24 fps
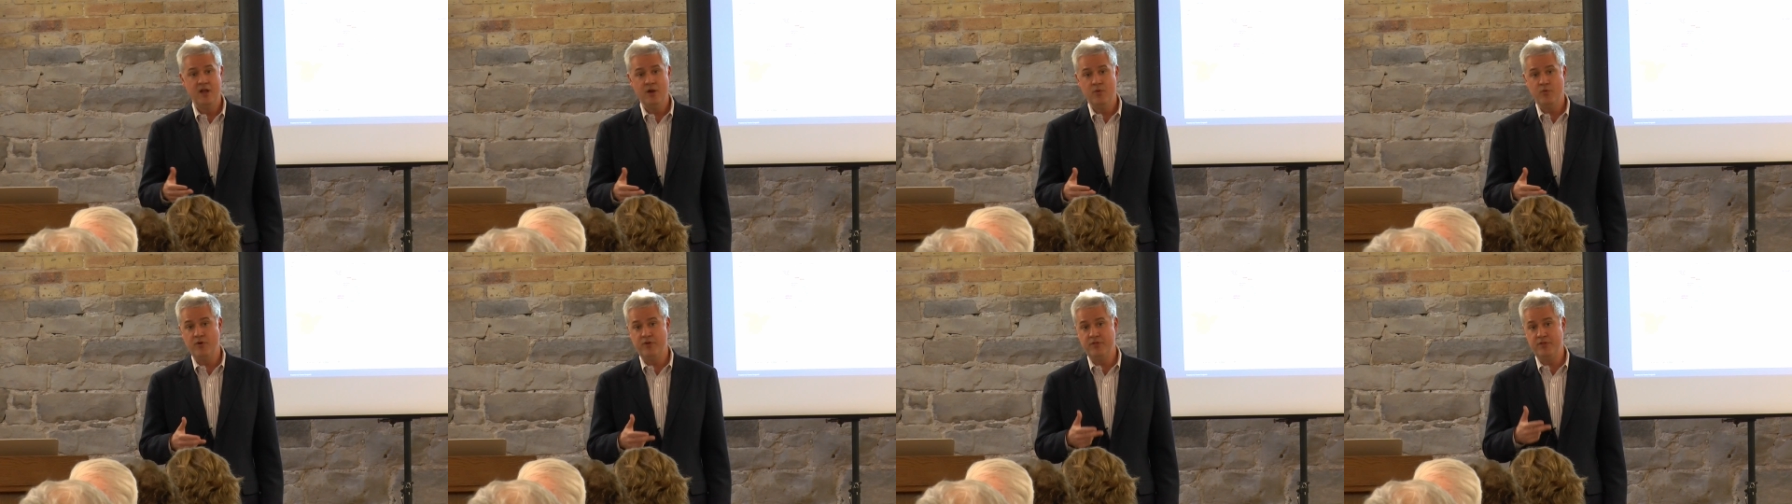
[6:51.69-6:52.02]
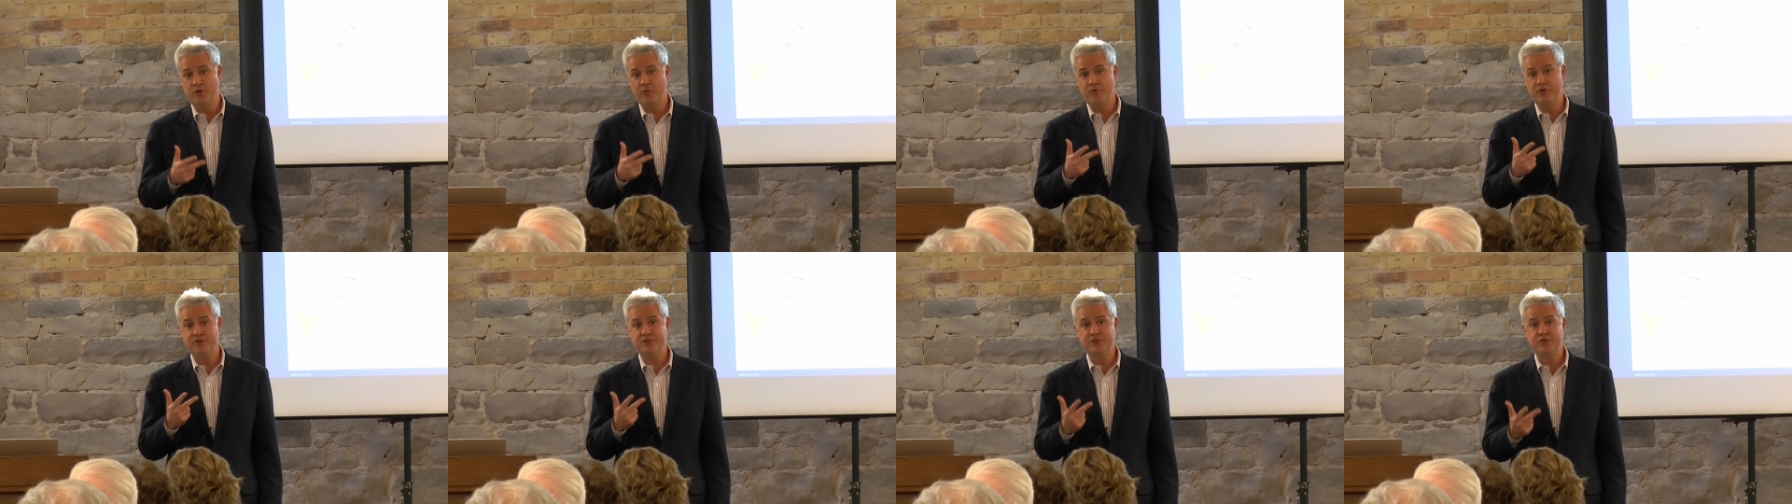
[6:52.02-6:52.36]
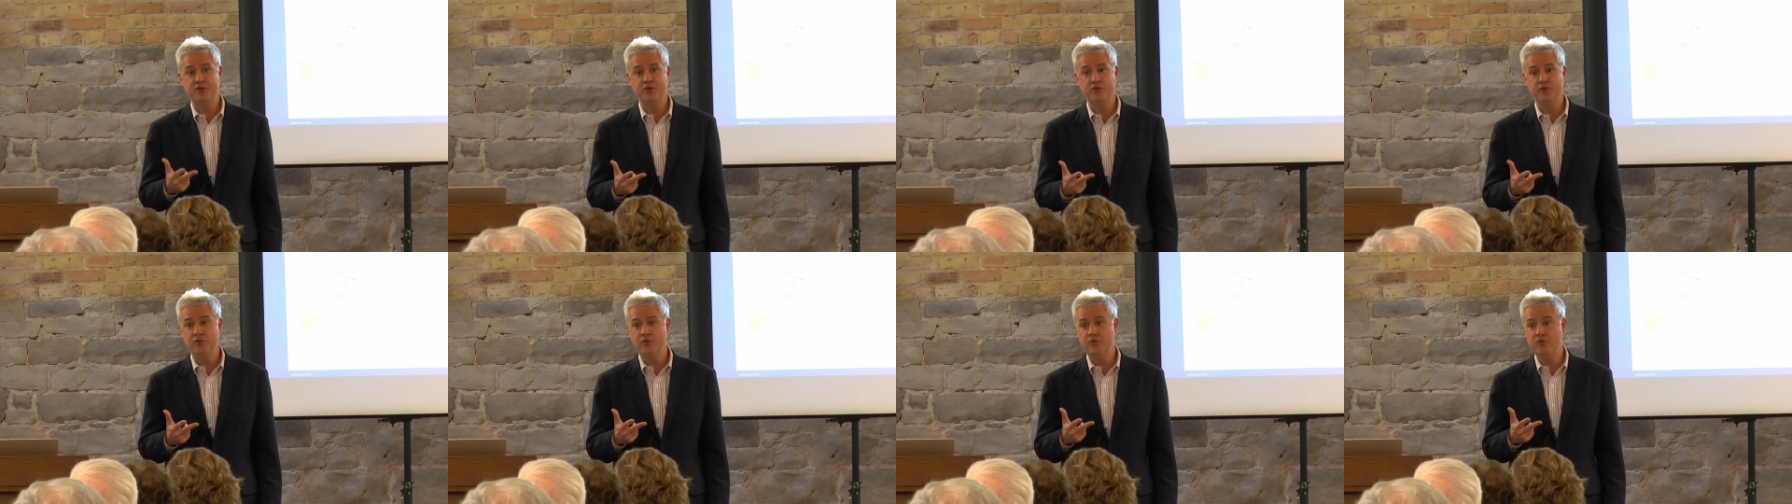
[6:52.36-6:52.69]
where there were
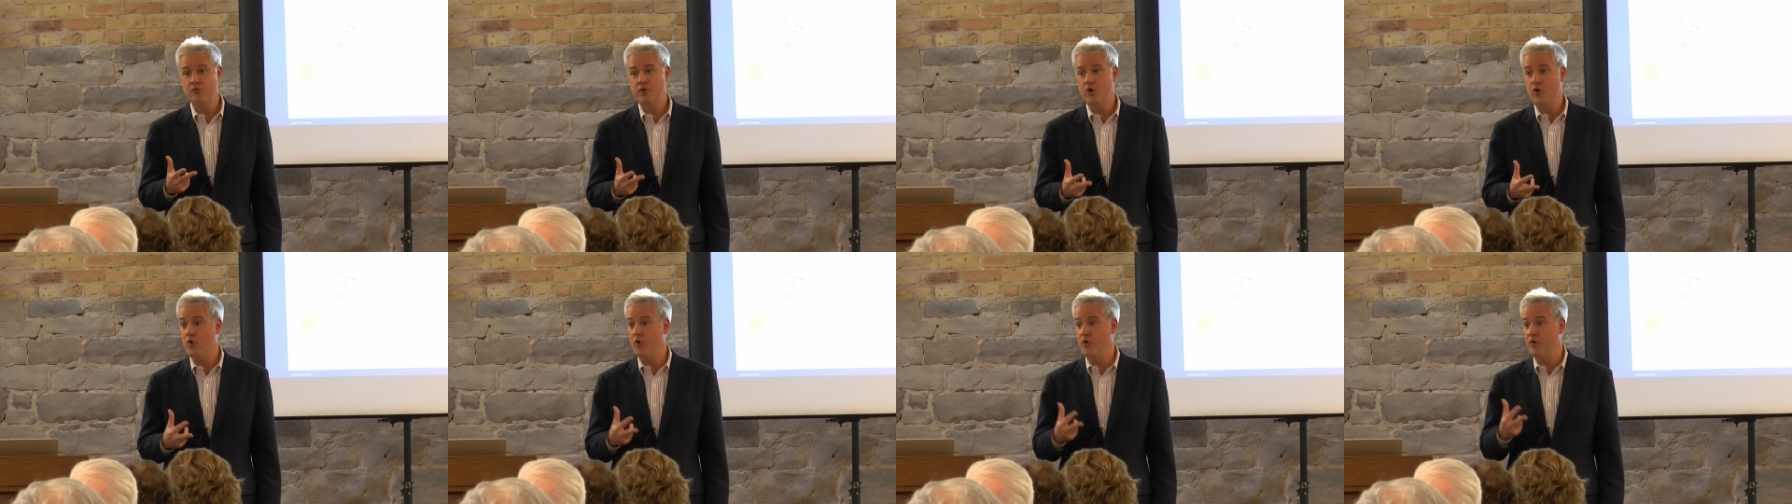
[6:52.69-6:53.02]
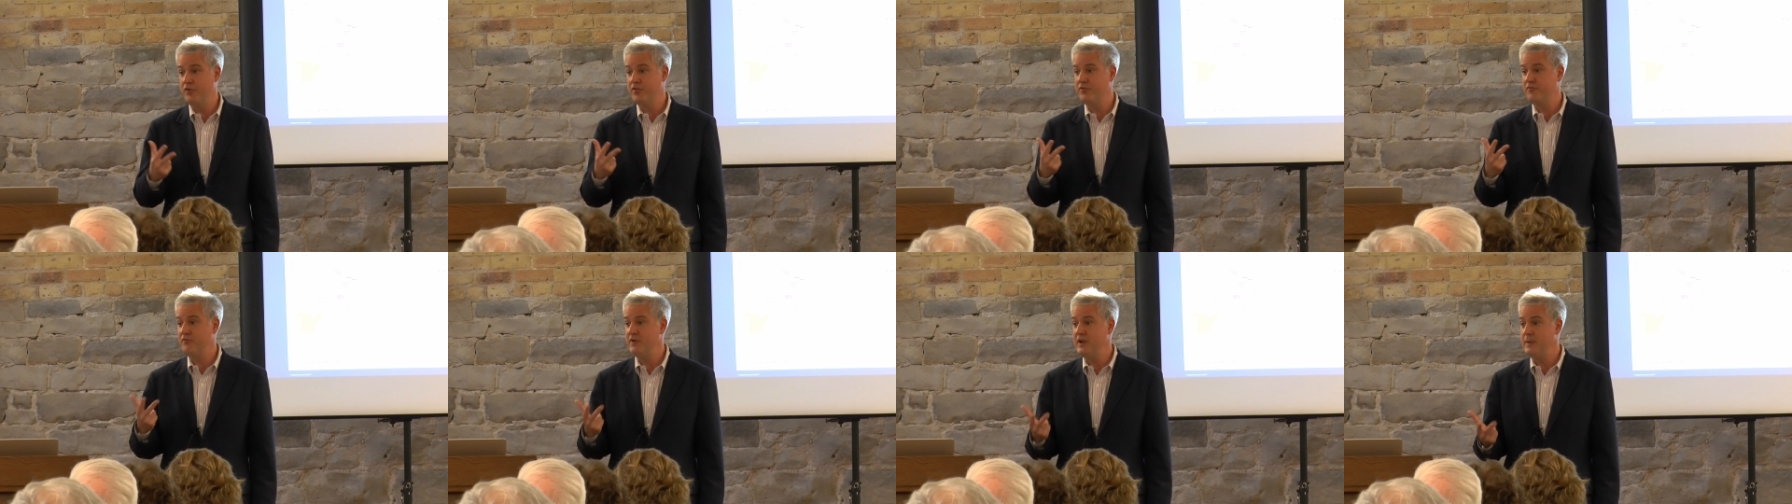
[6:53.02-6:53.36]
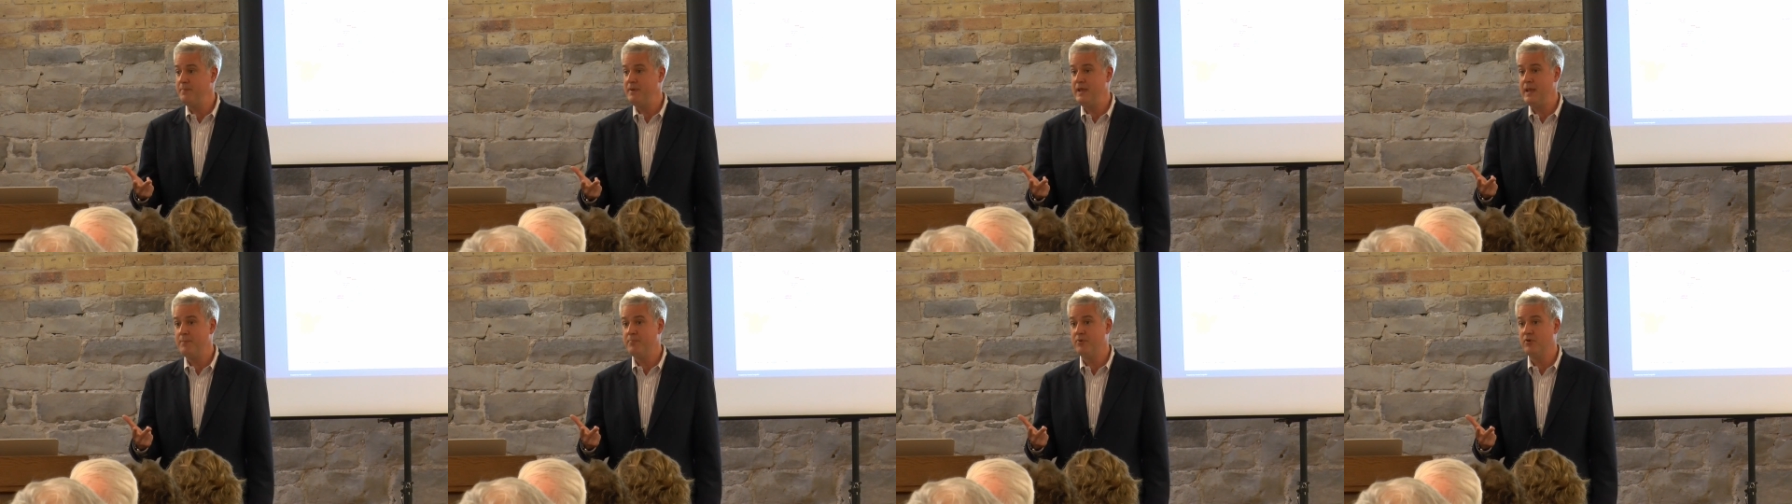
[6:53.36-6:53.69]
two or three
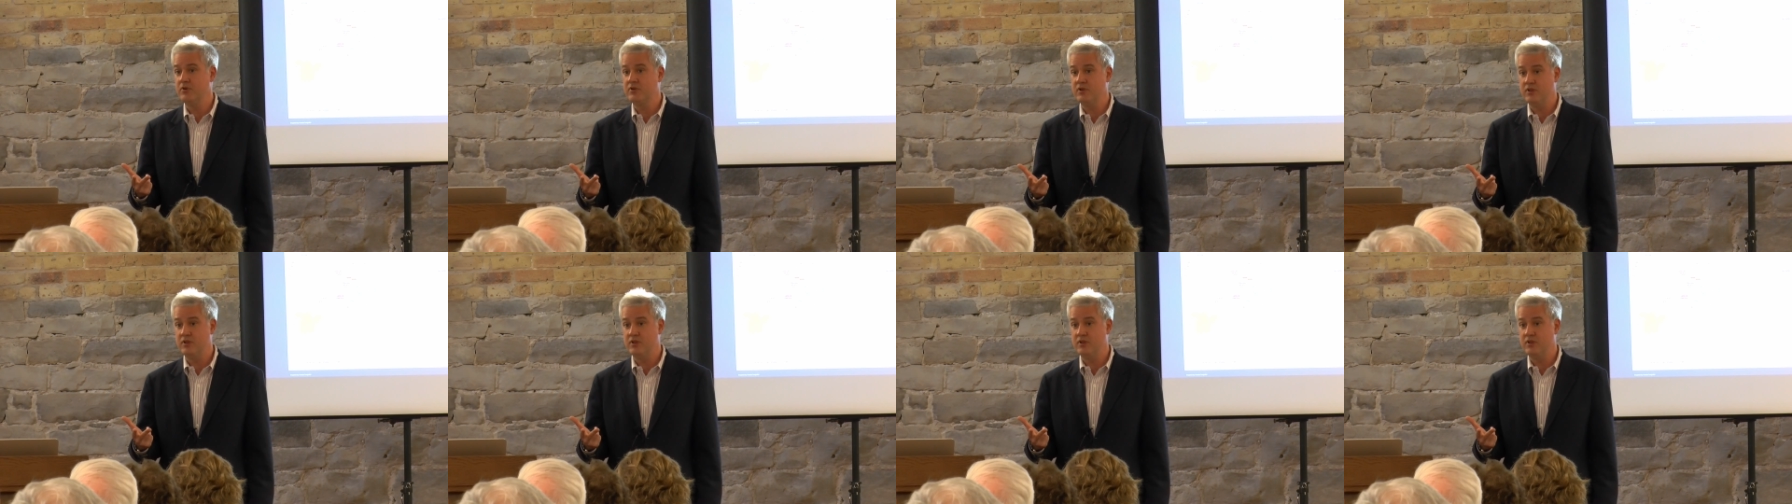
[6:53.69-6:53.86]
people